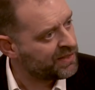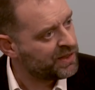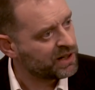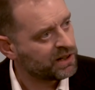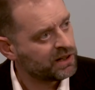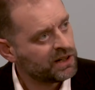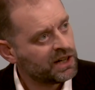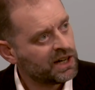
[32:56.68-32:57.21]
I
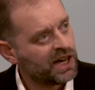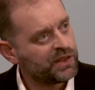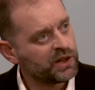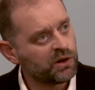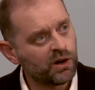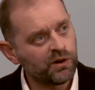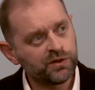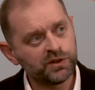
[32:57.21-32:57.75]
think
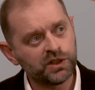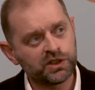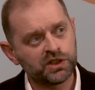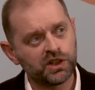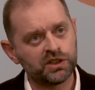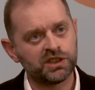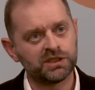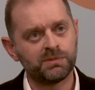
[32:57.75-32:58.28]
often the
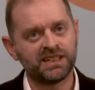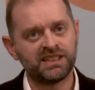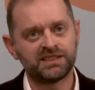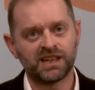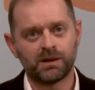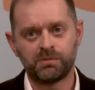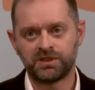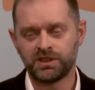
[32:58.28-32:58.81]
church has made
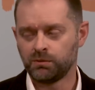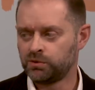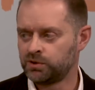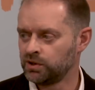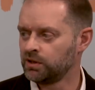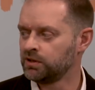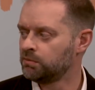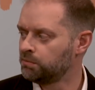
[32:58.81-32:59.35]
discipleship
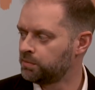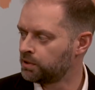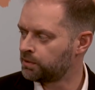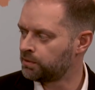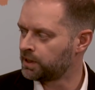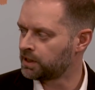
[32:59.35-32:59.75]
dull and boring.